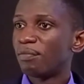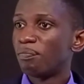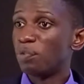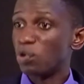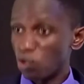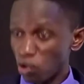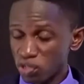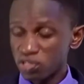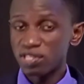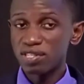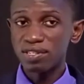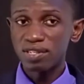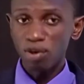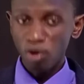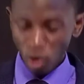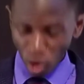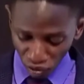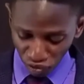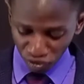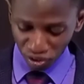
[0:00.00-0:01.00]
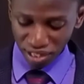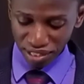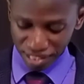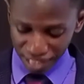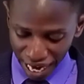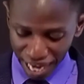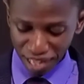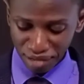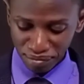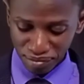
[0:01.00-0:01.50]
Because
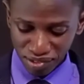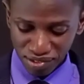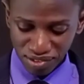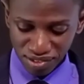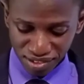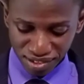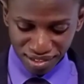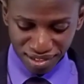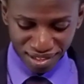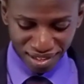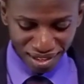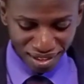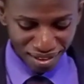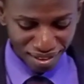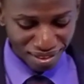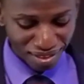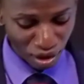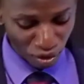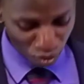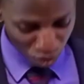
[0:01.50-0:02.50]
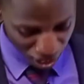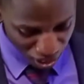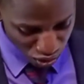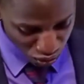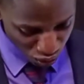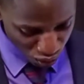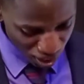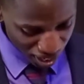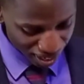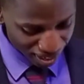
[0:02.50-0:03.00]
oftentimes, the
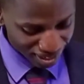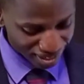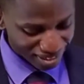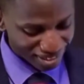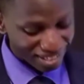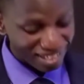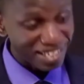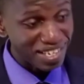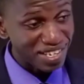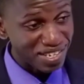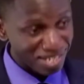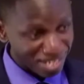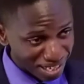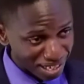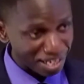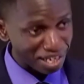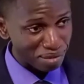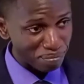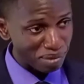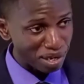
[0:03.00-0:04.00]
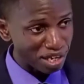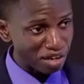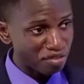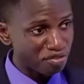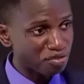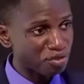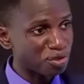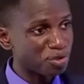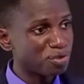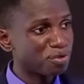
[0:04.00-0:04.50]
right way is taken by a
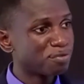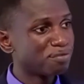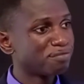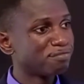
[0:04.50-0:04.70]
few.